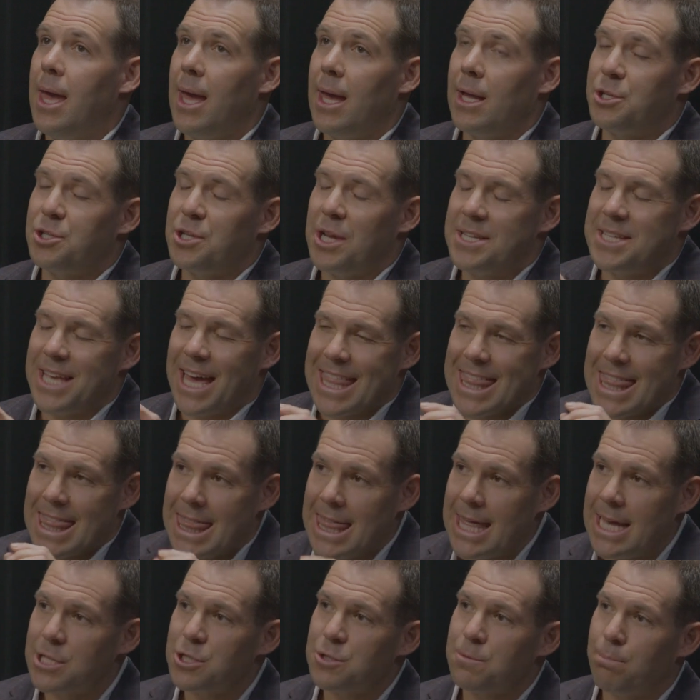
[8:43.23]
And Chase, at
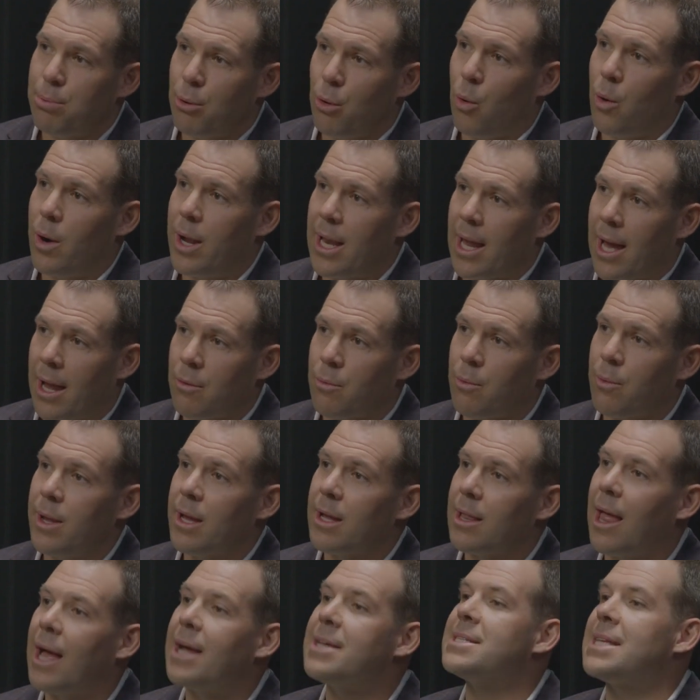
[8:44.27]
this point, I
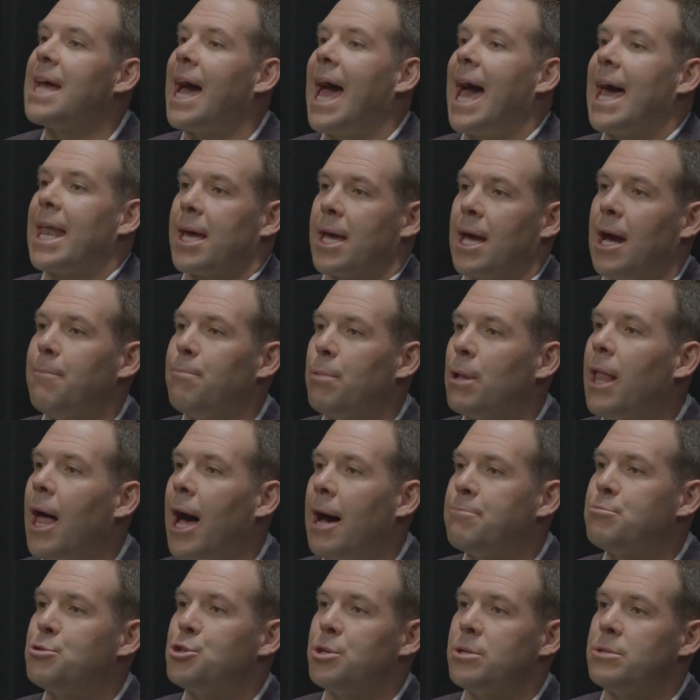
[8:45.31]
realized I had a couple
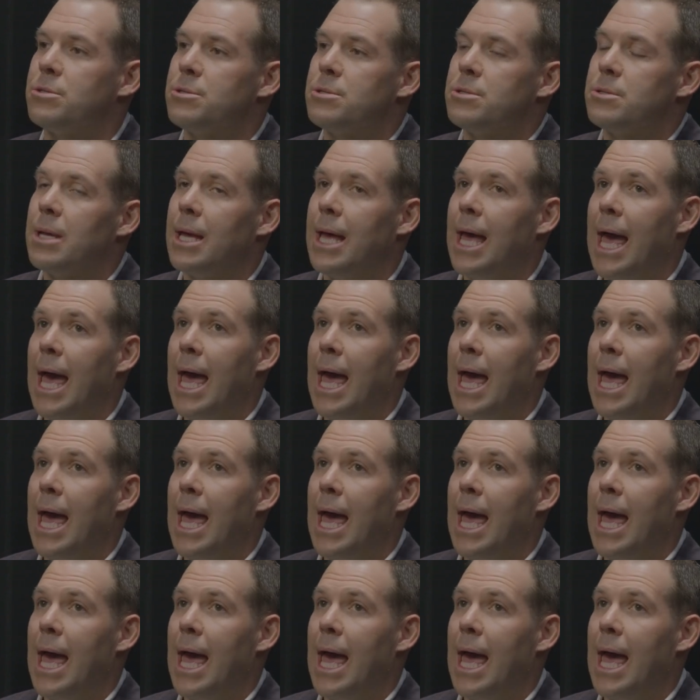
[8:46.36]
options.